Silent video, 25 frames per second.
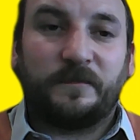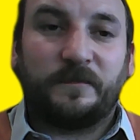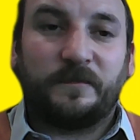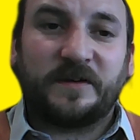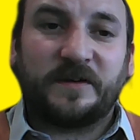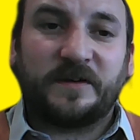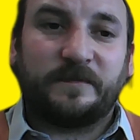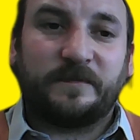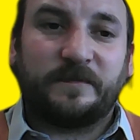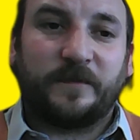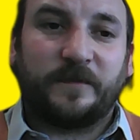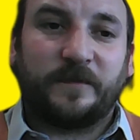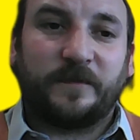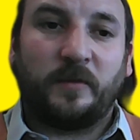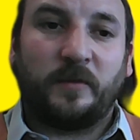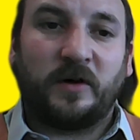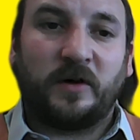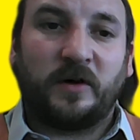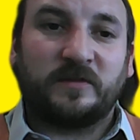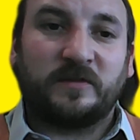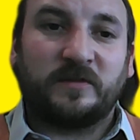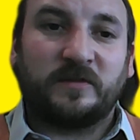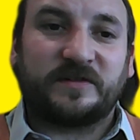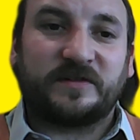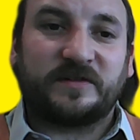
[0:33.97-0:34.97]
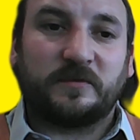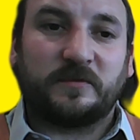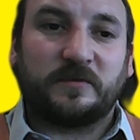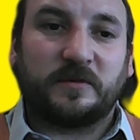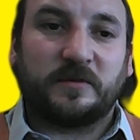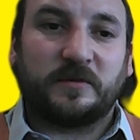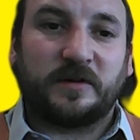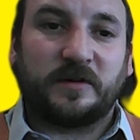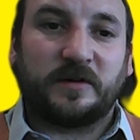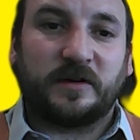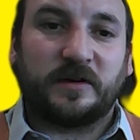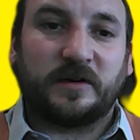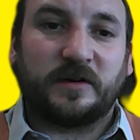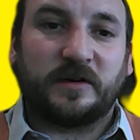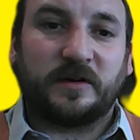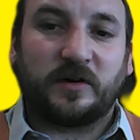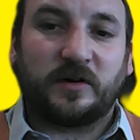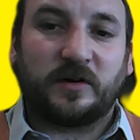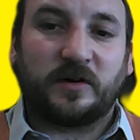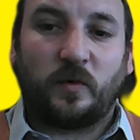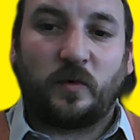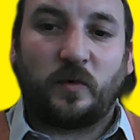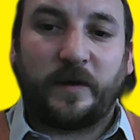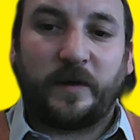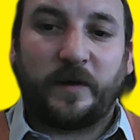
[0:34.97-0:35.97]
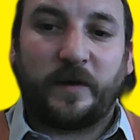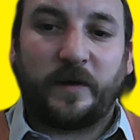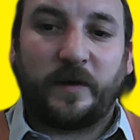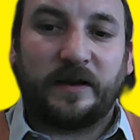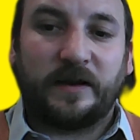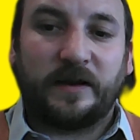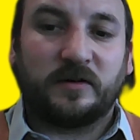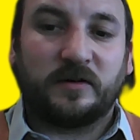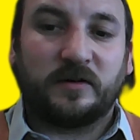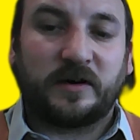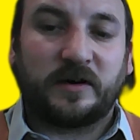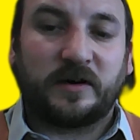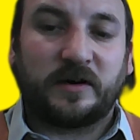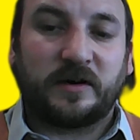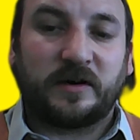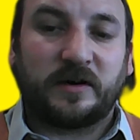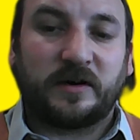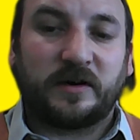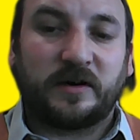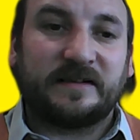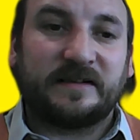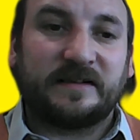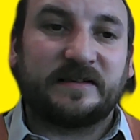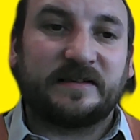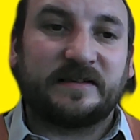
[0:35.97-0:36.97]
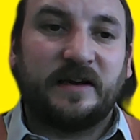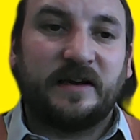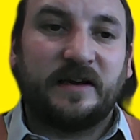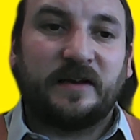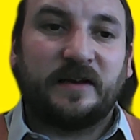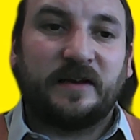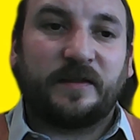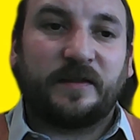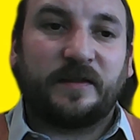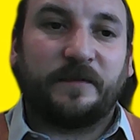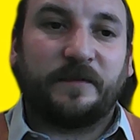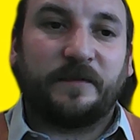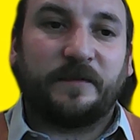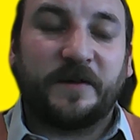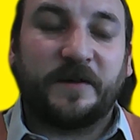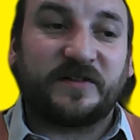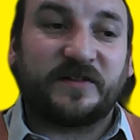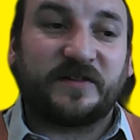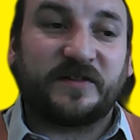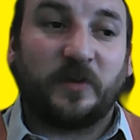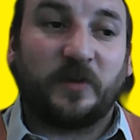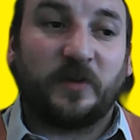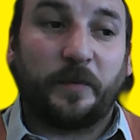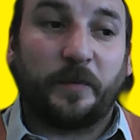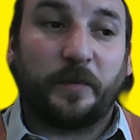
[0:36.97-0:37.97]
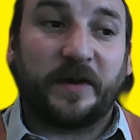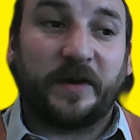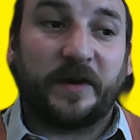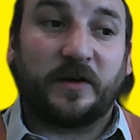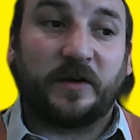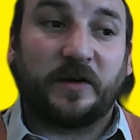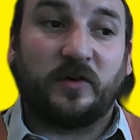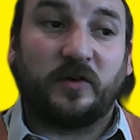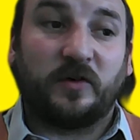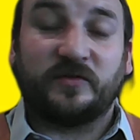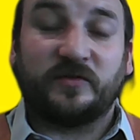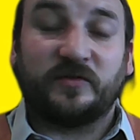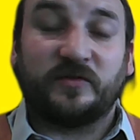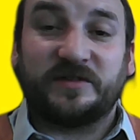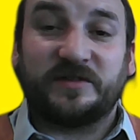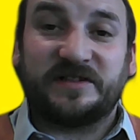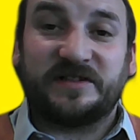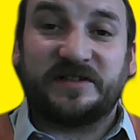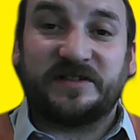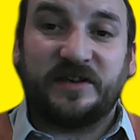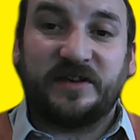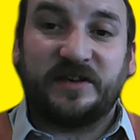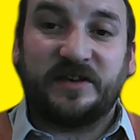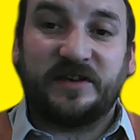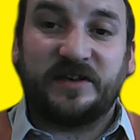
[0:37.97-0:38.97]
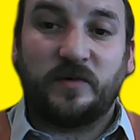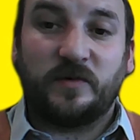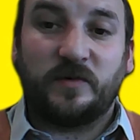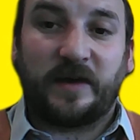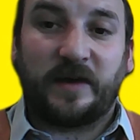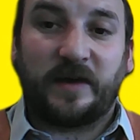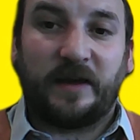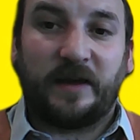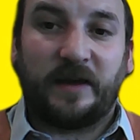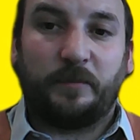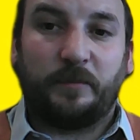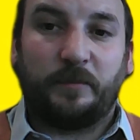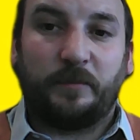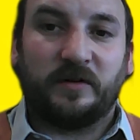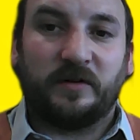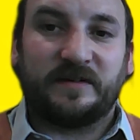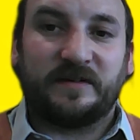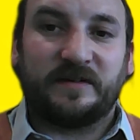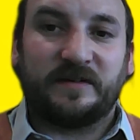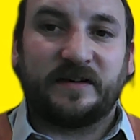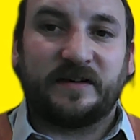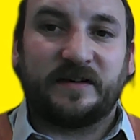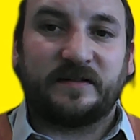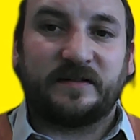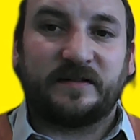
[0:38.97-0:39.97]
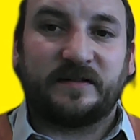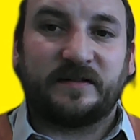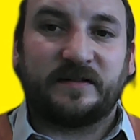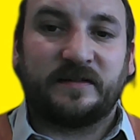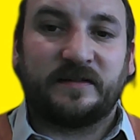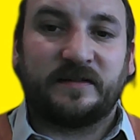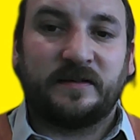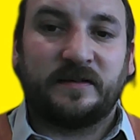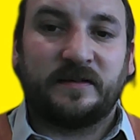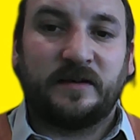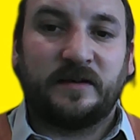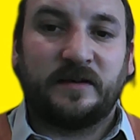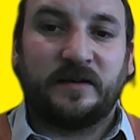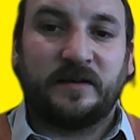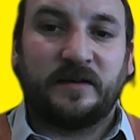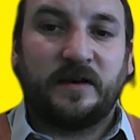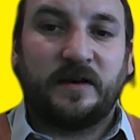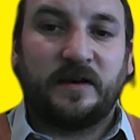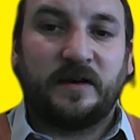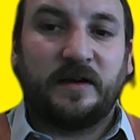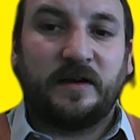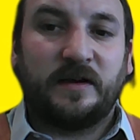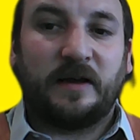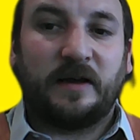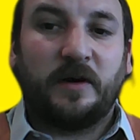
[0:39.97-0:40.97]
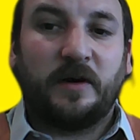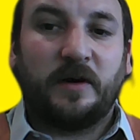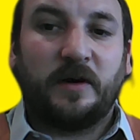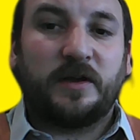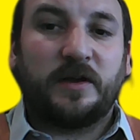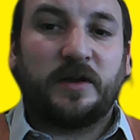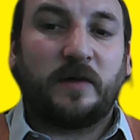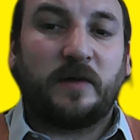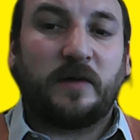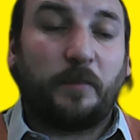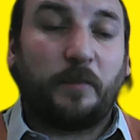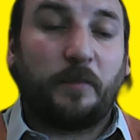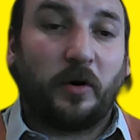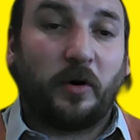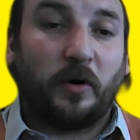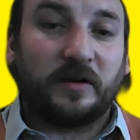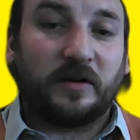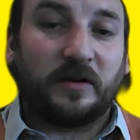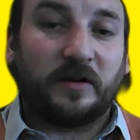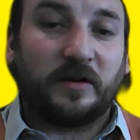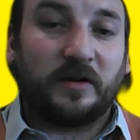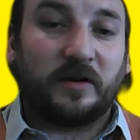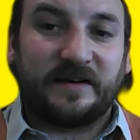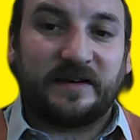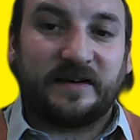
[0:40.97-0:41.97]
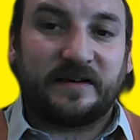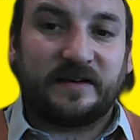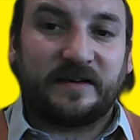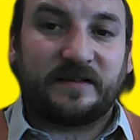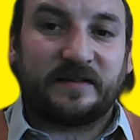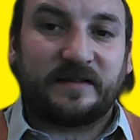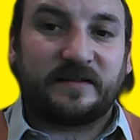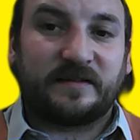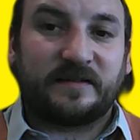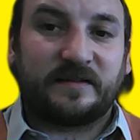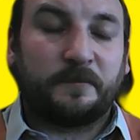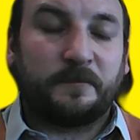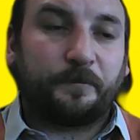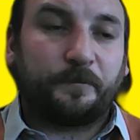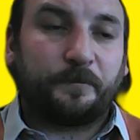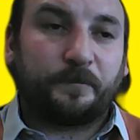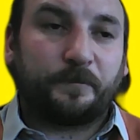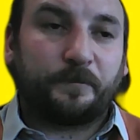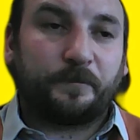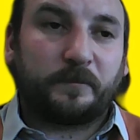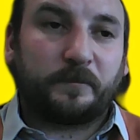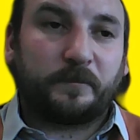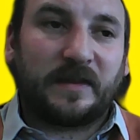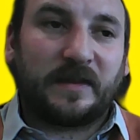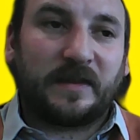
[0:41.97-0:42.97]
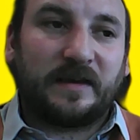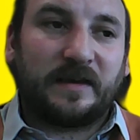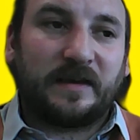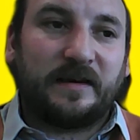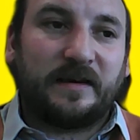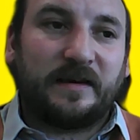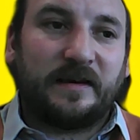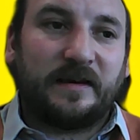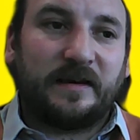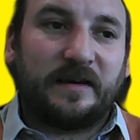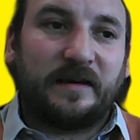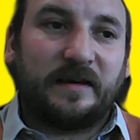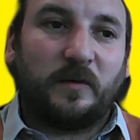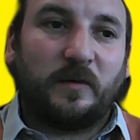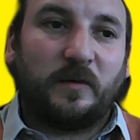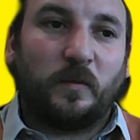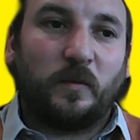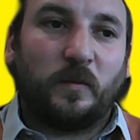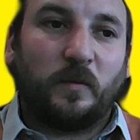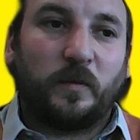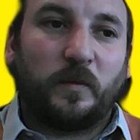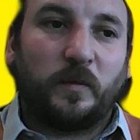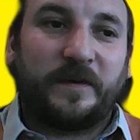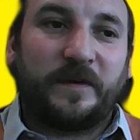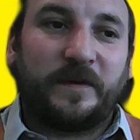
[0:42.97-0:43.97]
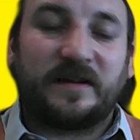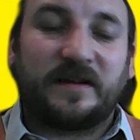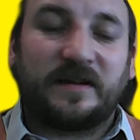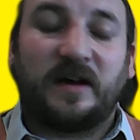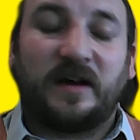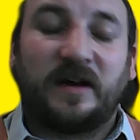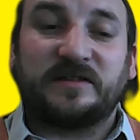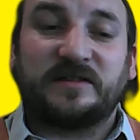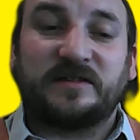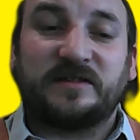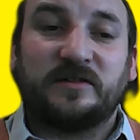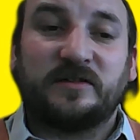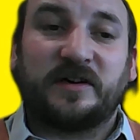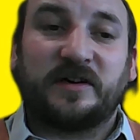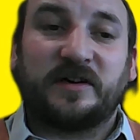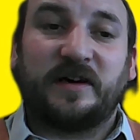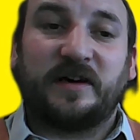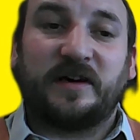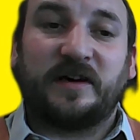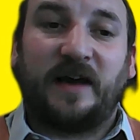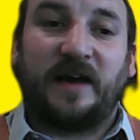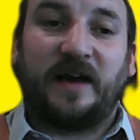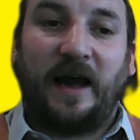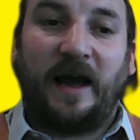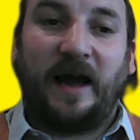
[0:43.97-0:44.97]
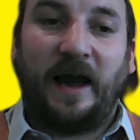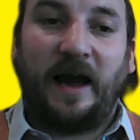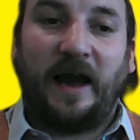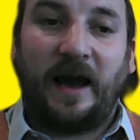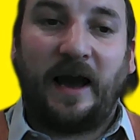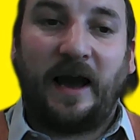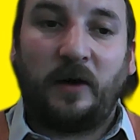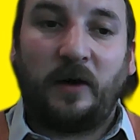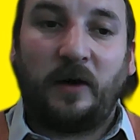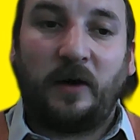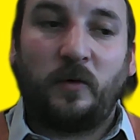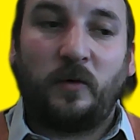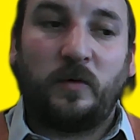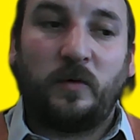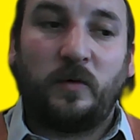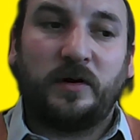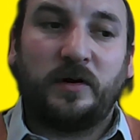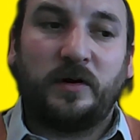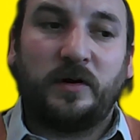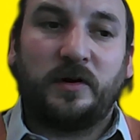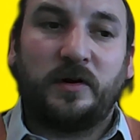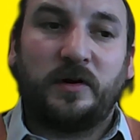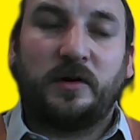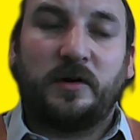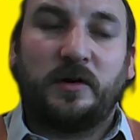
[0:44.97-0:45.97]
first and foremost, we're going to quickly look at the first topic of the course, which is UK politics. Now, UK politics, we start to look at how